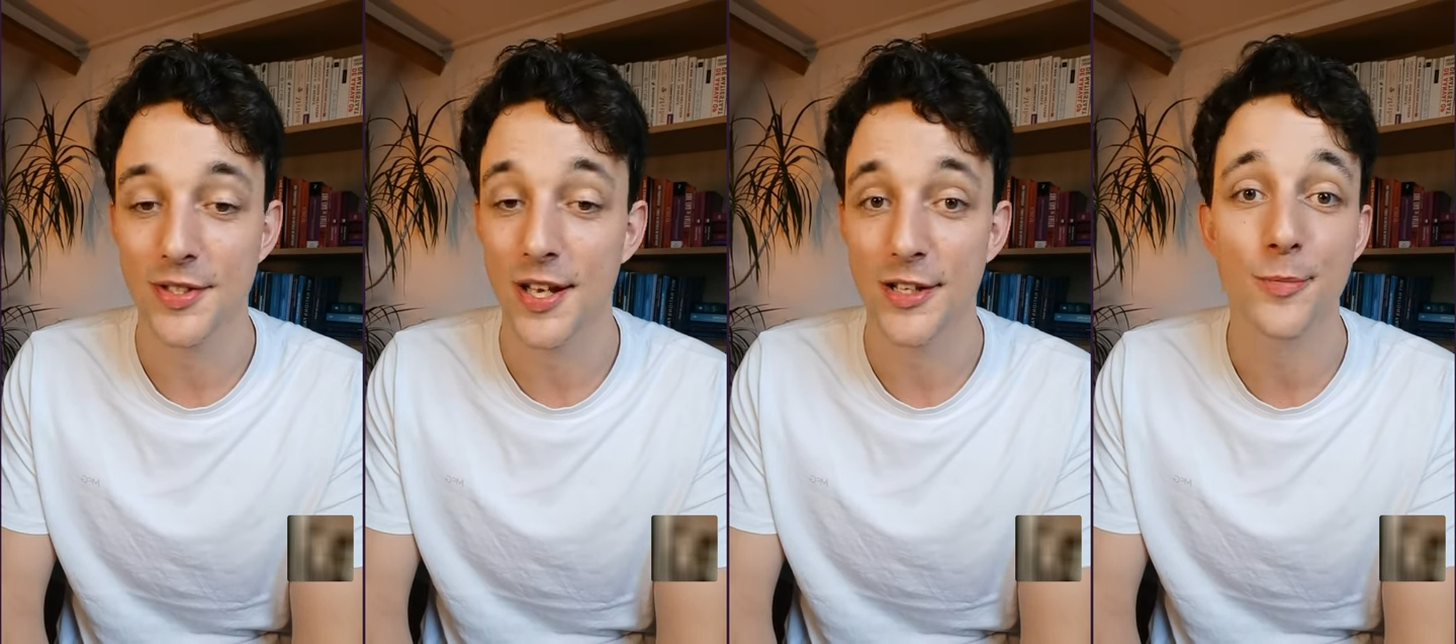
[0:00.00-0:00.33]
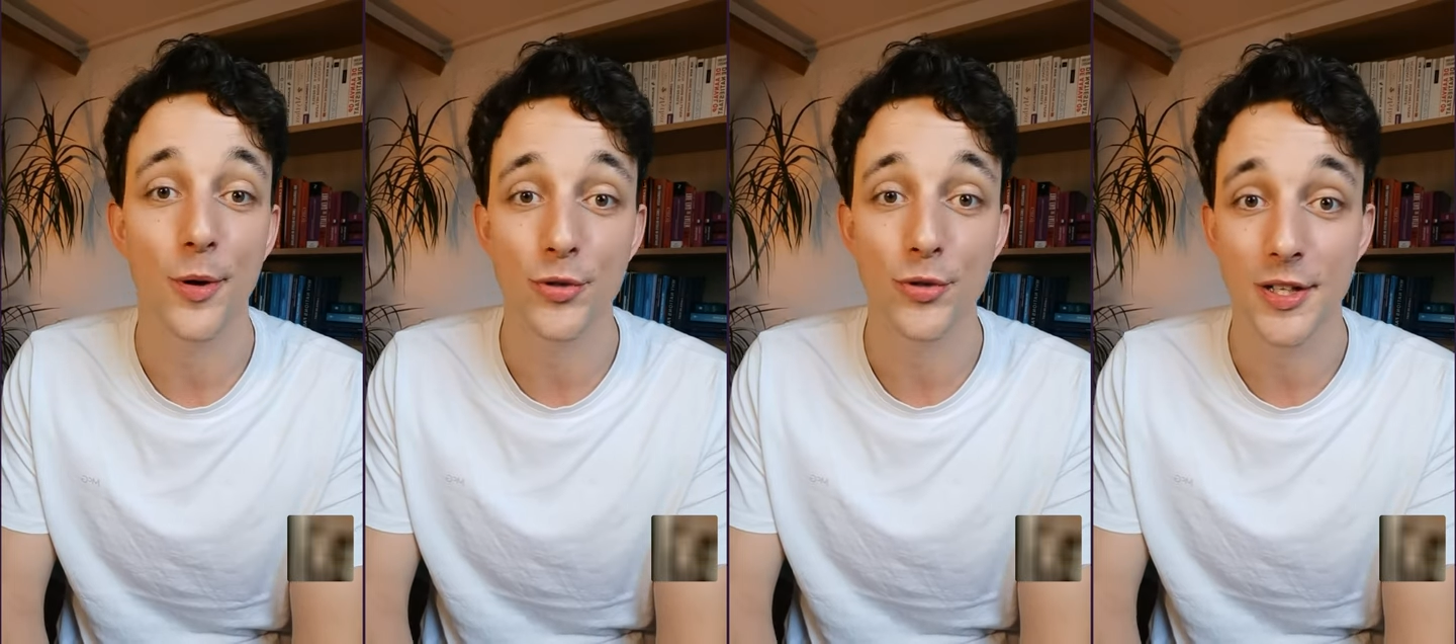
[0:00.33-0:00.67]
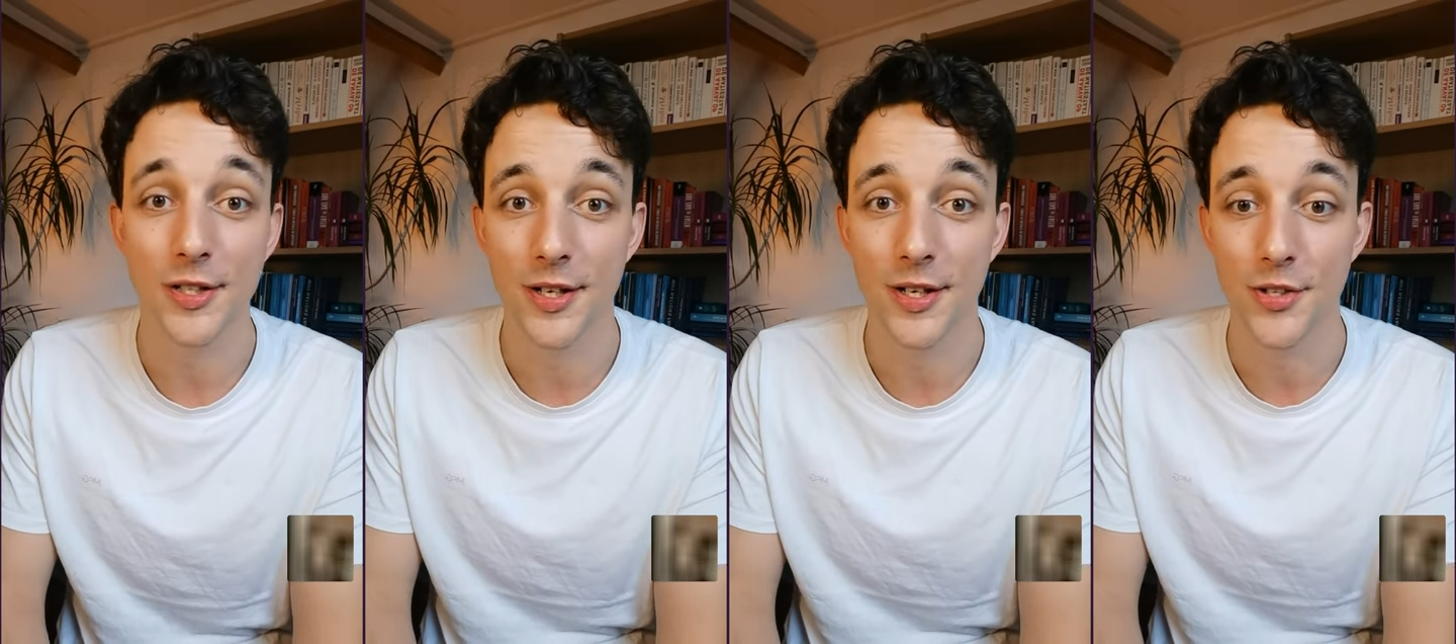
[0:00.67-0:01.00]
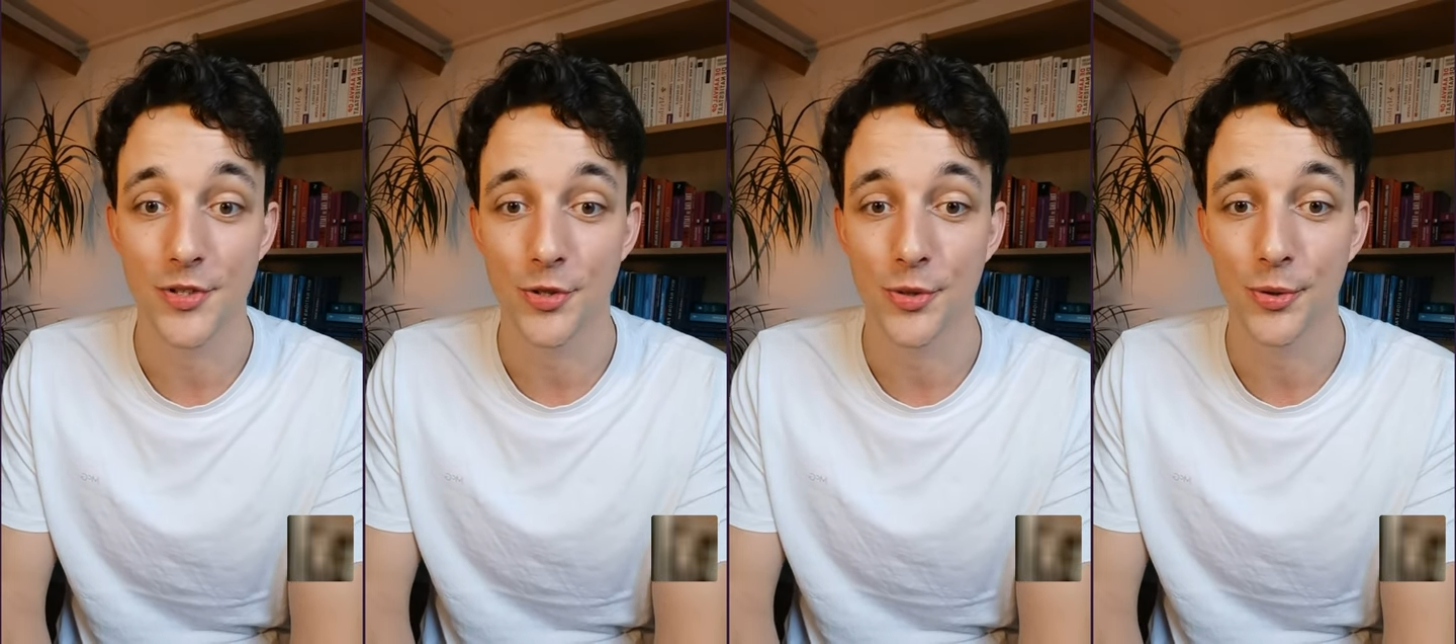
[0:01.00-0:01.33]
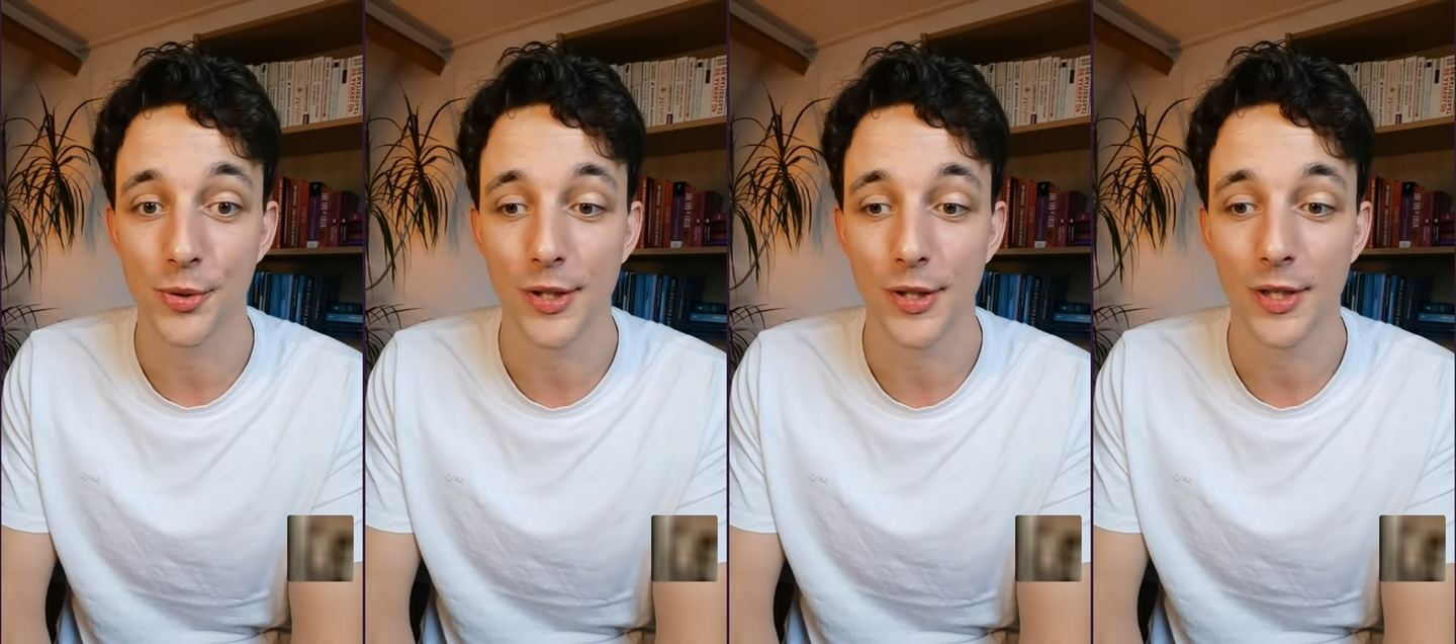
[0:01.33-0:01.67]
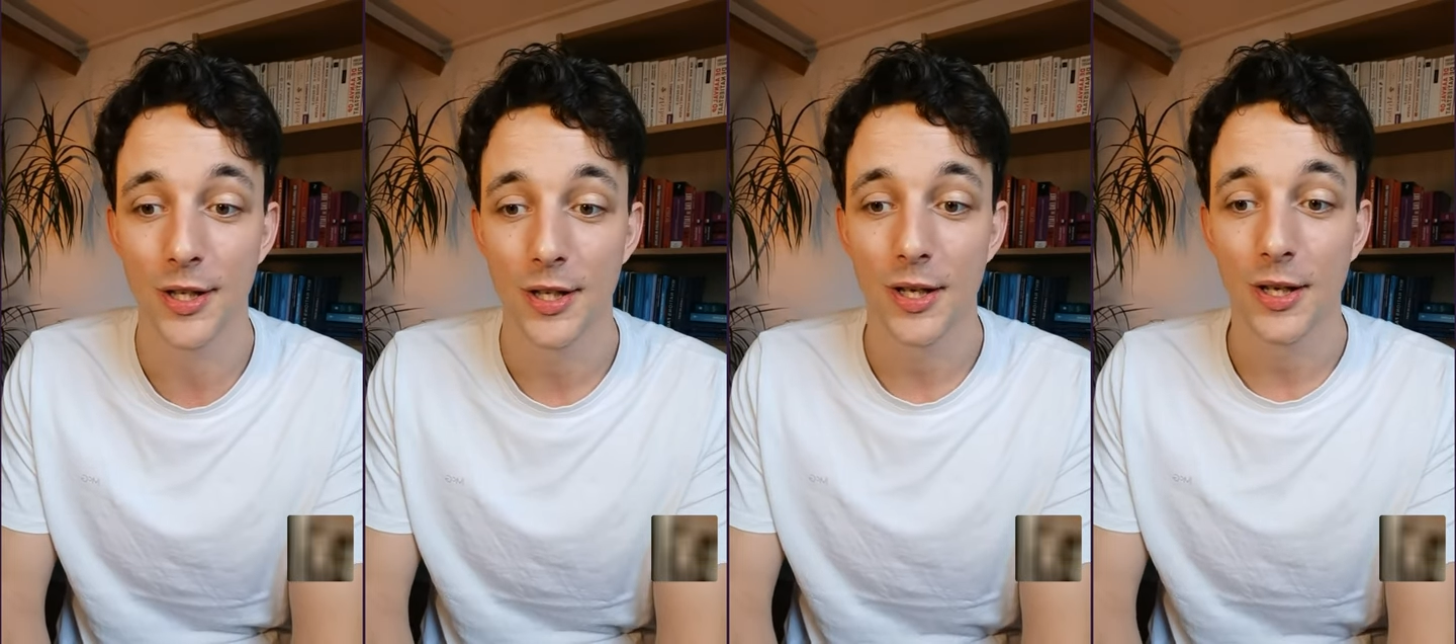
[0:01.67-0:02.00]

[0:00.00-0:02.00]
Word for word: that's mostly done in school.